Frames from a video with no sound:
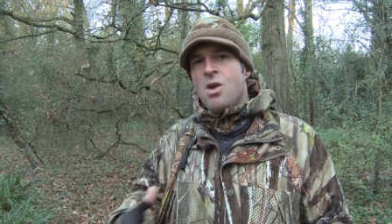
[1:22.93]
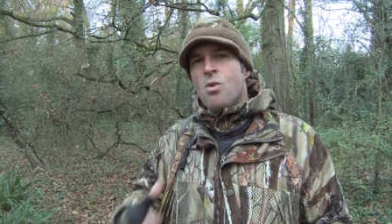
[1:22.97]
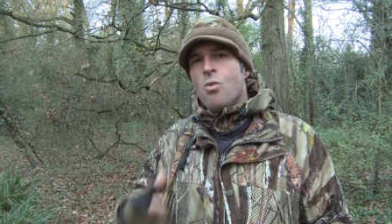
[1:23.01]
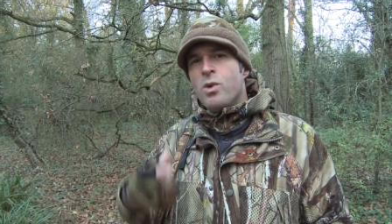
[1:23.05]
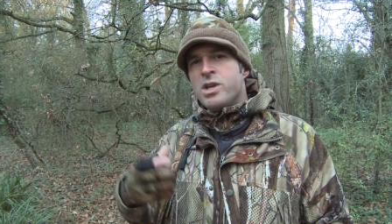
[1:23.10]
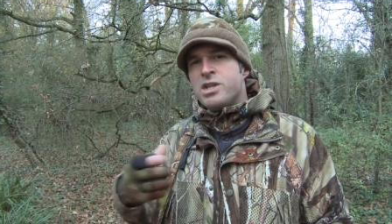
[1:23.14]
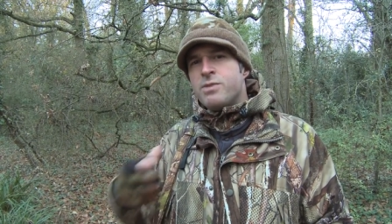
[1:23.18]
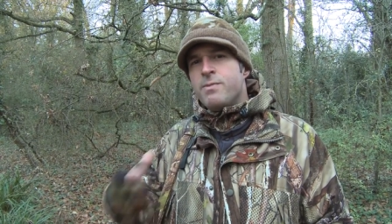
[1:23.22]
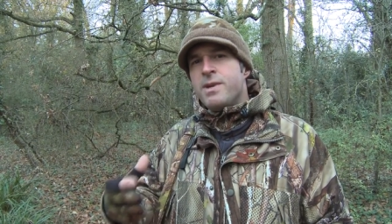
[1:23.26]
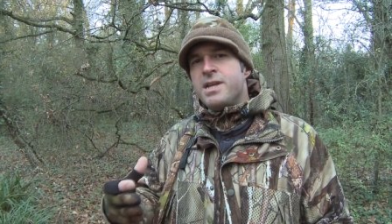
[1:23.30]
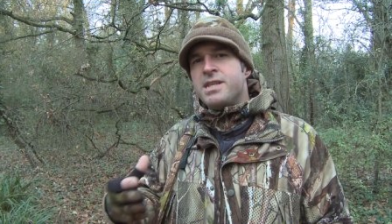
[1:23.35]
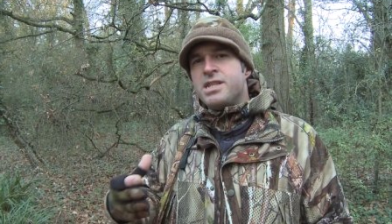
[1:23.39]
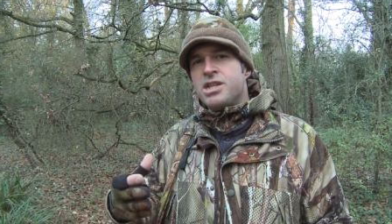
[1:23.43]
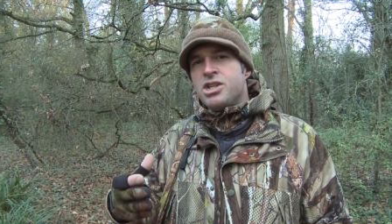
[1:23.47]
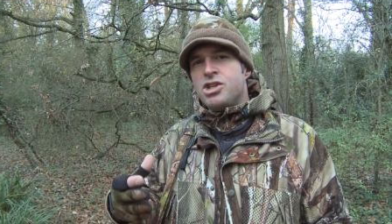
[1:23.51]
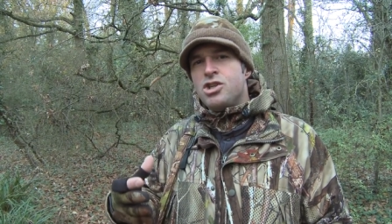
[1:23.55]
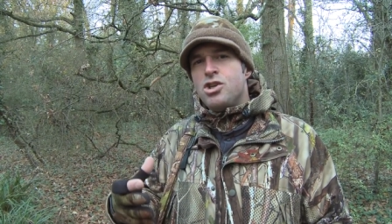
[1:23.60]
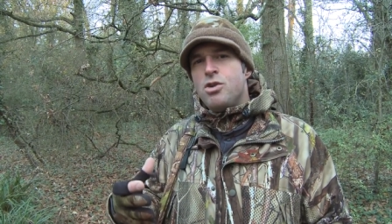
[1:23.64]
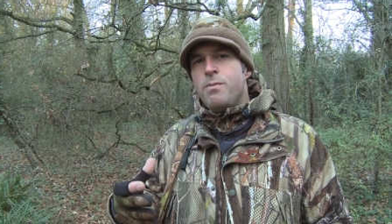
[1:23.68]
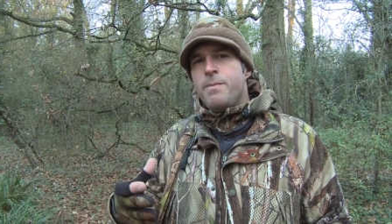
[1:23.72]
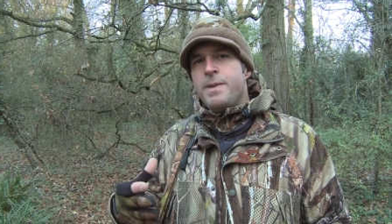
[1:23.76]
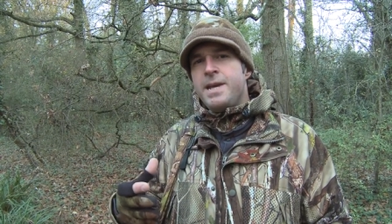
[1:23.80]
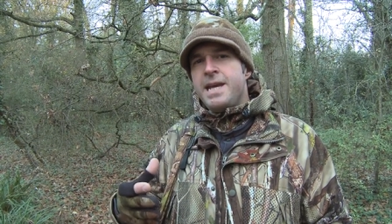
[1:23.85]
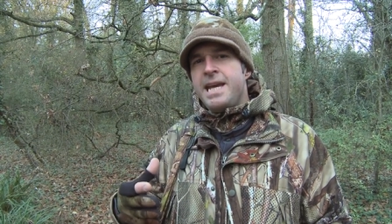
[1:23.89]
which means it
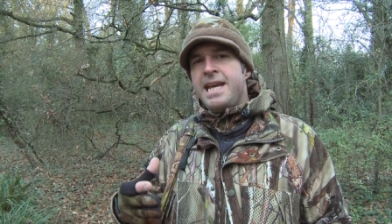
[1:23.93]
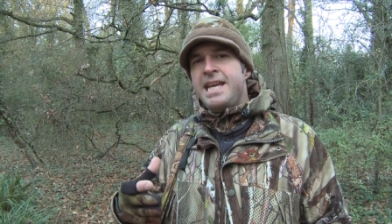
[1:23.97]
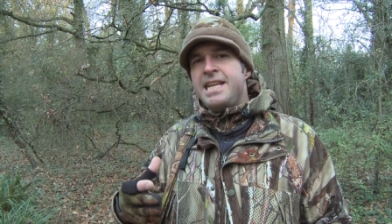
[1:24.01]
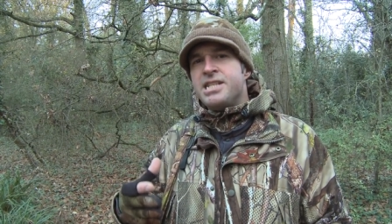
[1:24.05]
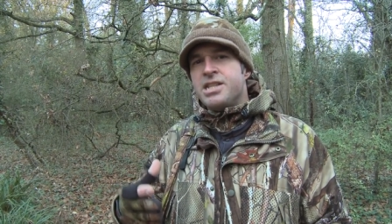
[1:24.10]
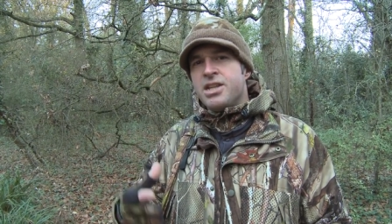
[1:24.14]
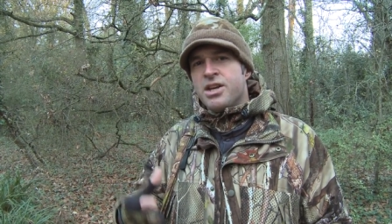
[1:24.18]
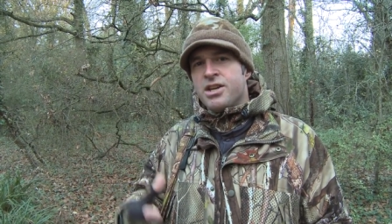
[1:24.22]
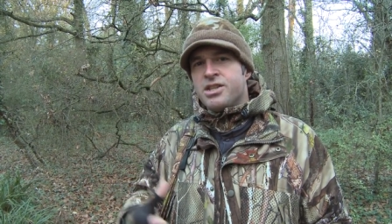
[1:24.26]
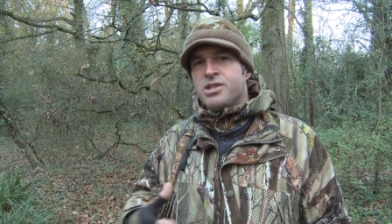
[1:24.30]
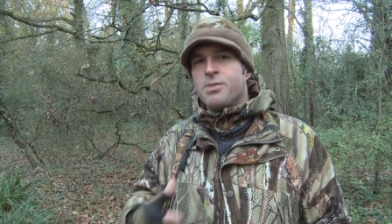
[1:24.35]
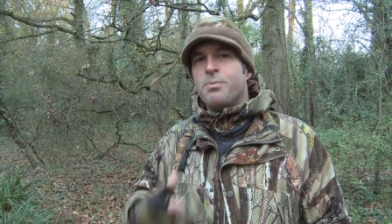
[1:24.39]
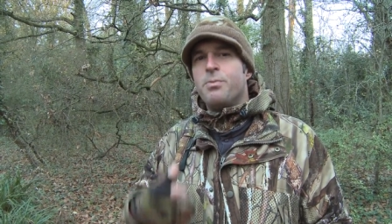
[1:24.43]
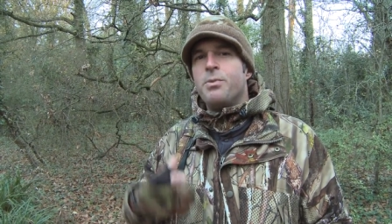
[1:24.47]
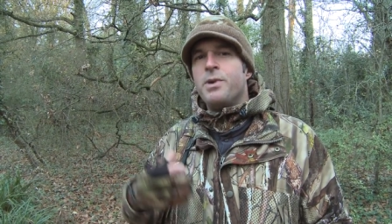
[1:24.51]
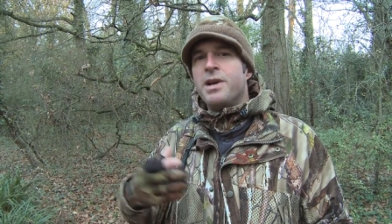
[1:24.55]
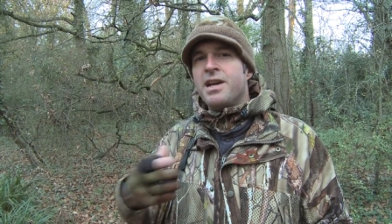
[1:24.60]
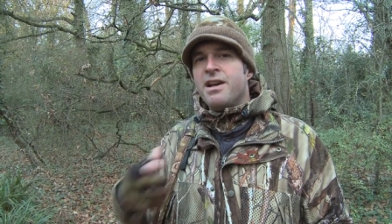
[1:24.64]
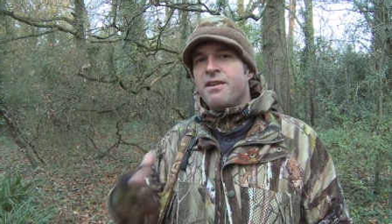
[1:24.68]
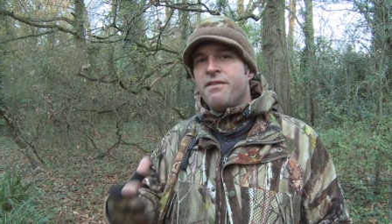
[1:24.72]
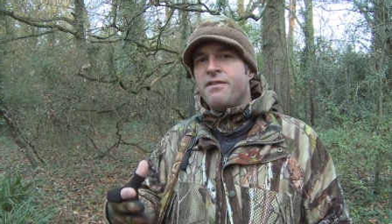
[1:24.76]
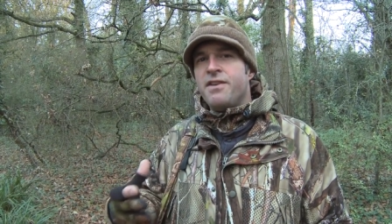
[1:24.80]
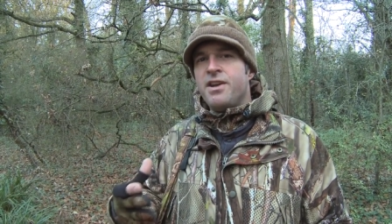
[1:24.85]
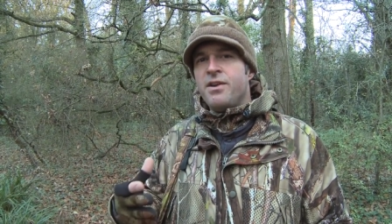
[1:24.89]
should be easier to
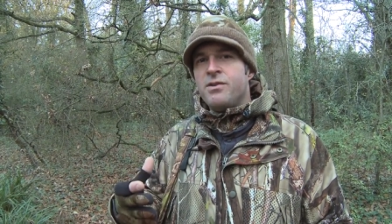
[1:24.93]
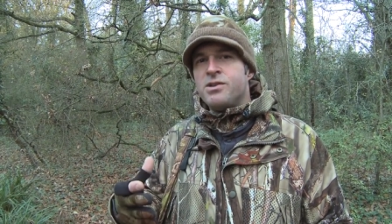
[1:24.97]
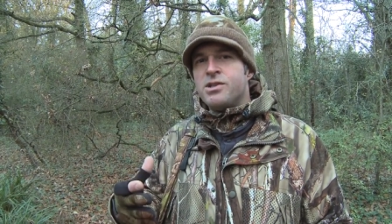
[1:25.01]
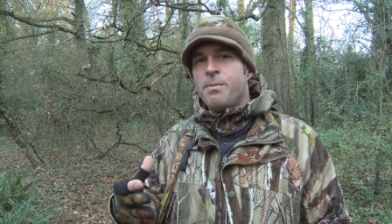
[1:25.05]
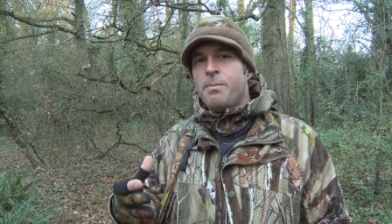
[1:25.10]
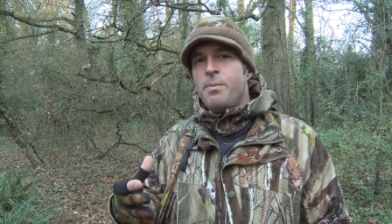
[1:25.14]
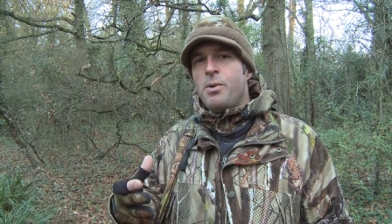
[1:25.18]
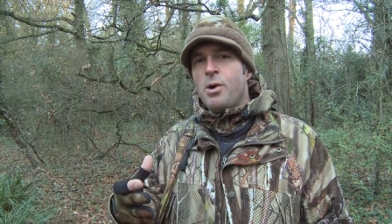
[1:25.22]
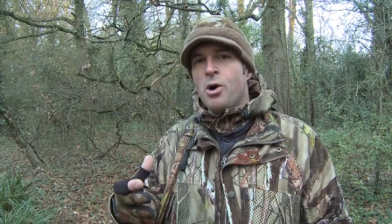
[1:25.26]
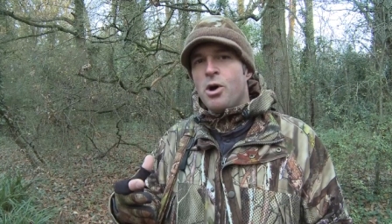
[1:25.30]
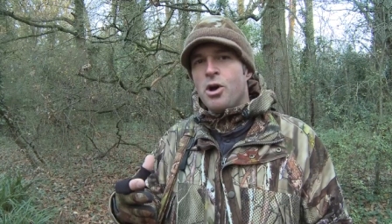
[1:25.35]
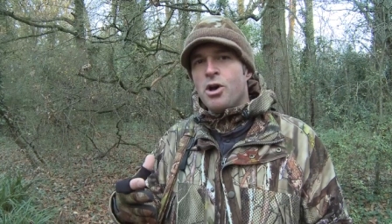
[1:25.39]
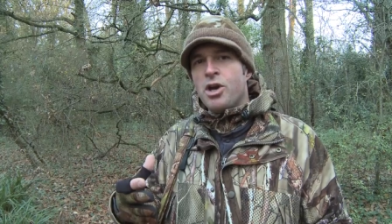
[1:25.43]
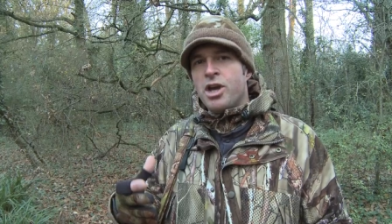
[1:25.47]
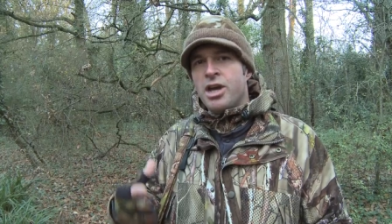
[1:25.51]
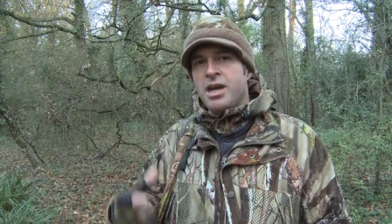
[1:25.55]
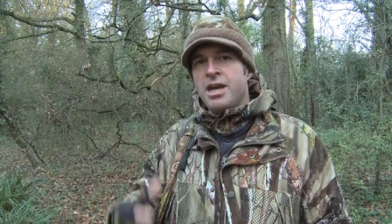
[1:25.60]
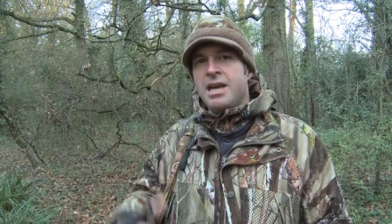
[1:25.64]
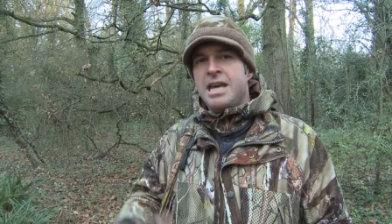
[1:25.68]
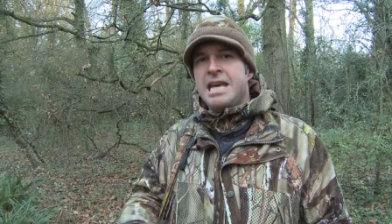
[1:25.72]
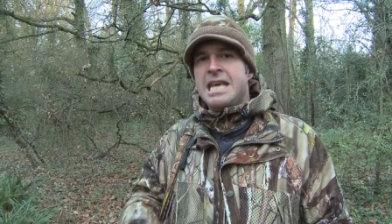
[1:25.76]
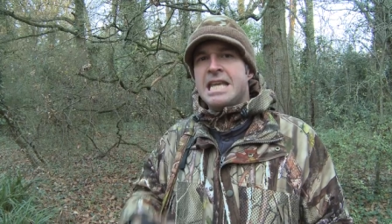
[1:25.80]
bring a few to book